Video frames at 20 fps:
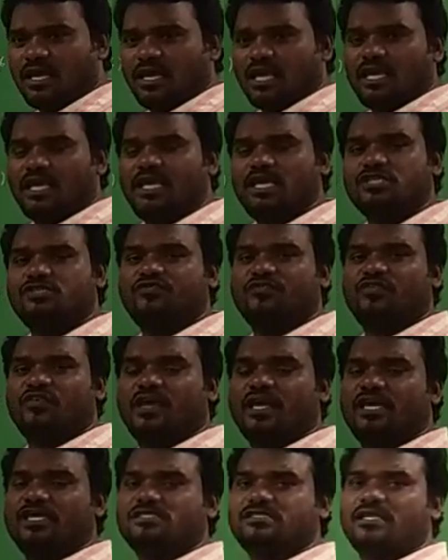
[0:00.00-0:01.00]
Each
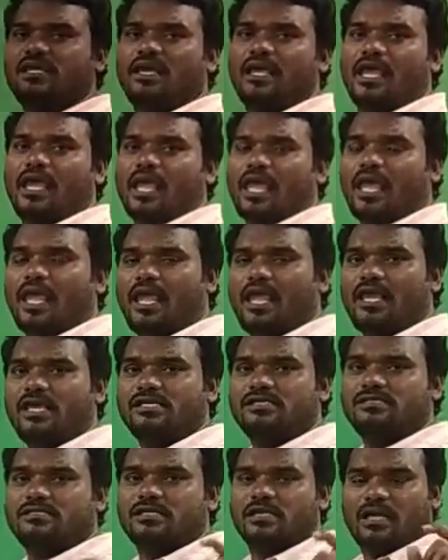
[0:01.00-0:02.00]
face
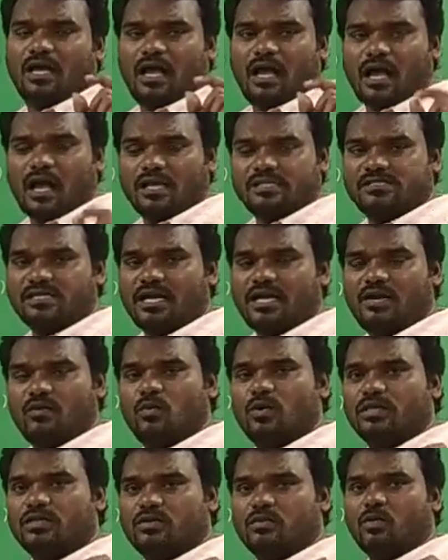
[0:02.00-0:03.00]
is assigned
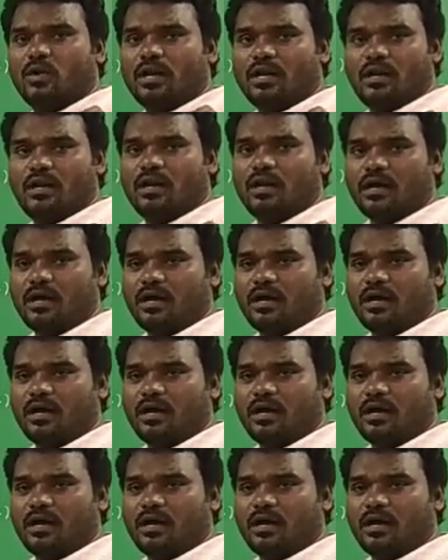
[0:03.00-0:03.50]
with one